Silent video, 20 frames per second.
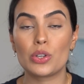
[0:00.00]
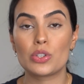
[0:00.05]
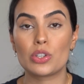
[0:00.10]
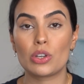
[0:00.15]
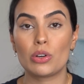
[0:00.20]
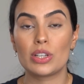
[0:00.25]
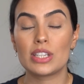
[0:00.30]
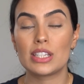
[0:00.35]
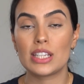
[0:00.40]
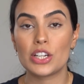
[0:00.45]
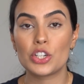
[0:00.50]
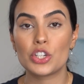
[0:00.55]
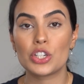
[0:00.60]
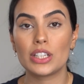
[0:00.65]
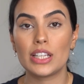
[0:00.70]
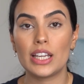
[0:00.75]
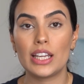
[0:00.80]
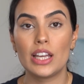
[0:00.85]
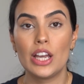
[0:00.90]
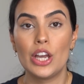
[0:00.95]
So
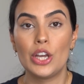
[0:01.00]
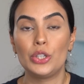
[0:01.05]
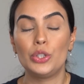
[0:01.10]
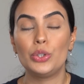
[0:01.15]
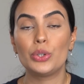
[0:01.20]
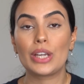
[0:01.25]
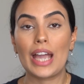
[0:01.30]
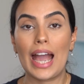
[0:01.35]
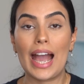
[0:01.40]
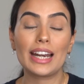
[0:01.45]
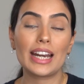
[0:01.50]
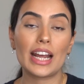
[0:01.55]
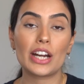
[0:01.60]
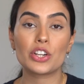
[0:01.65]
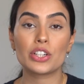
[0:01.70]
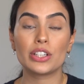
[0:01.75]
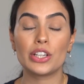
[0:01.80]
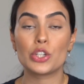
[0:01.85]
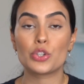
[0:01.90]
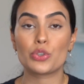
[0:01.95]
essentially, you can
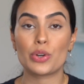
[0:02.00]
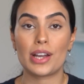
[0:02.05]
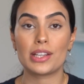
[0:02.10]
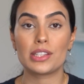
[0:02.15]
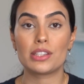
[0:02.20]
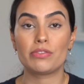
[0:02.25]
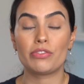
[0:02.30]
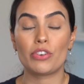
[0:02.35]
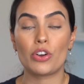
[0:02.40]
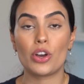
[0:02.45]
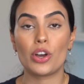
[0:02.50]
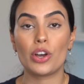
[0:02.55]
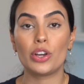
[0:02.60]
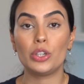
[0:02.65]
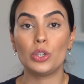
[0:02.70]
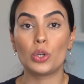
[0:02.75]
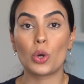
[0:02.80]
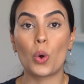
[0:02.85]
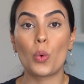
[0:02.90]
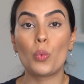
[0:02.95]
actually transfer
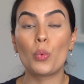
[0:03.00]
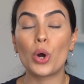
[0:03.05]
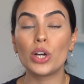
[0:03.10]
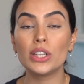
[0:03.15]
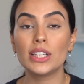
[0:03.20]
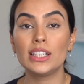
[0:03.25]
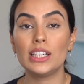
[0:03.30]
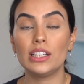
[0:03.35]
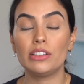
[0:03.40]
your wallet.